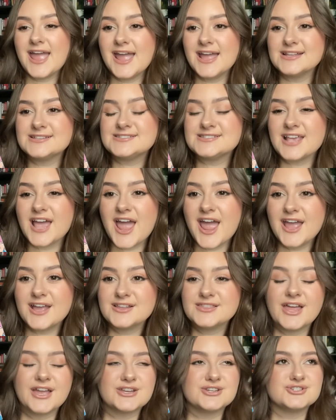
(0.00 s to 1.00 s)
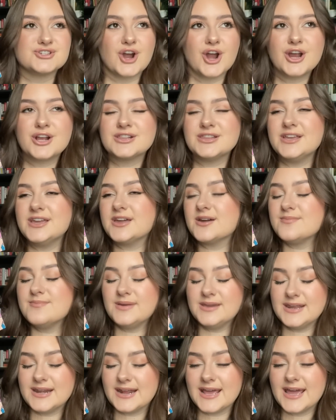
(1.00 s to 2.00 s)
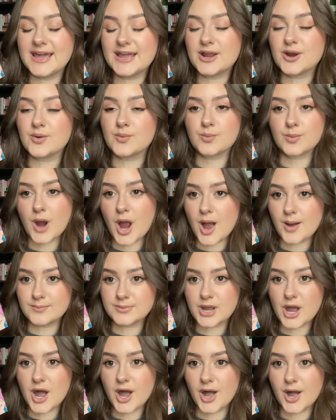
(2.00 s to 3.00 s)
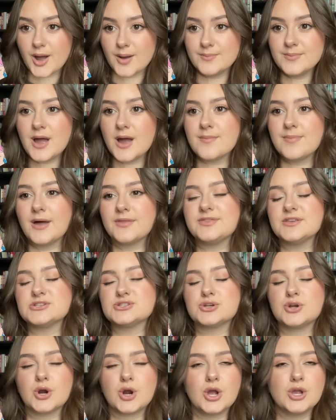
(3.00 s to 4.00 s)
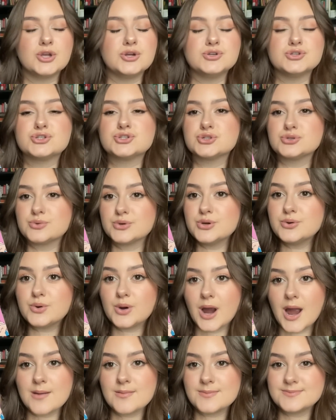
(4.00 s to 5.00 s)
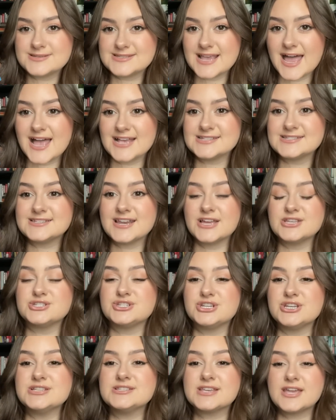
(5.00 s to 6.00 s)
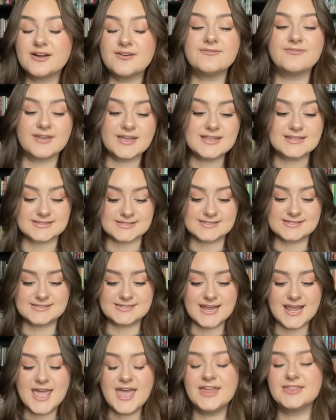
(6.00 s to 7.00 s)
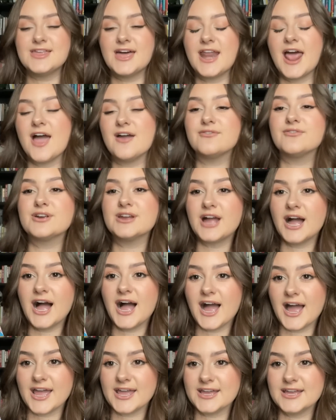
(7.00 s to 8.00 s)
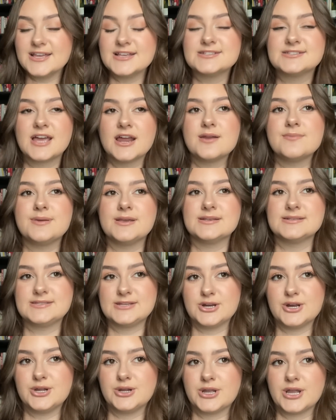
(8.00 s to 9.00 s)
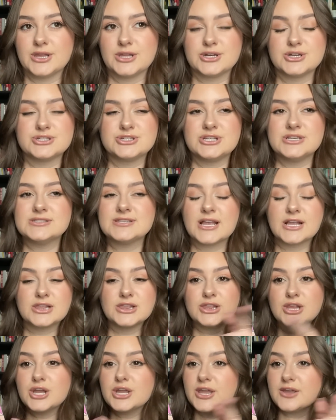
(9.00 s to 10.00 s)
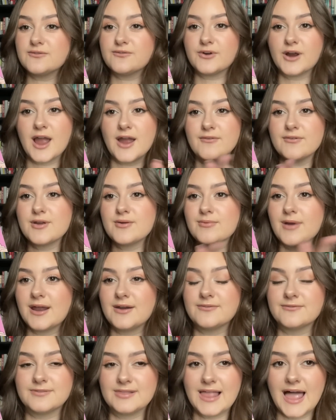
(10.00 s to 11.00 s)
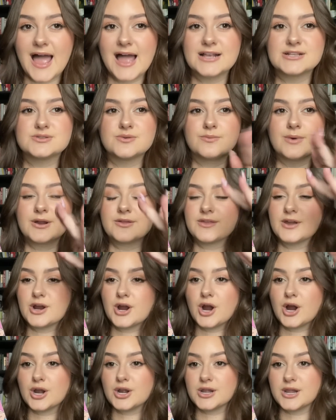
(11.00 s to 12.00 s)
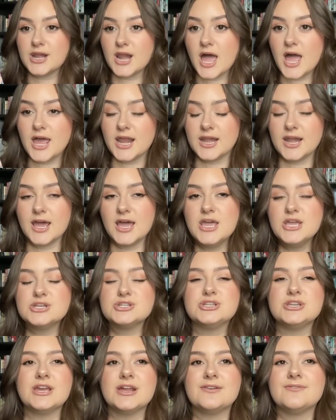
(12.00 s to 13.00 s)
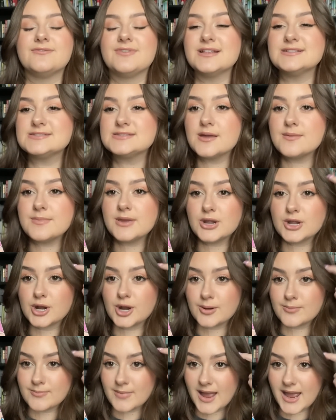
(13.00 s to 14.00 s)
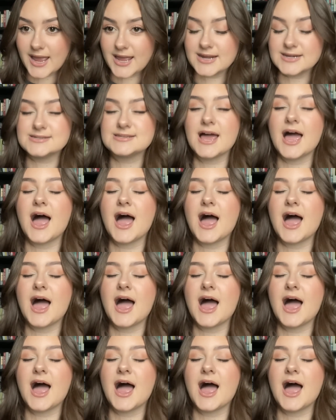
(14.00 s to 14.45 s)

It's a like darkly comedic rom-com about this girl who's true crime obsessed, and she's convinced that every guy is gonna be a serial killer. She's like looking for every red flags where there are none. She invents them in her mind.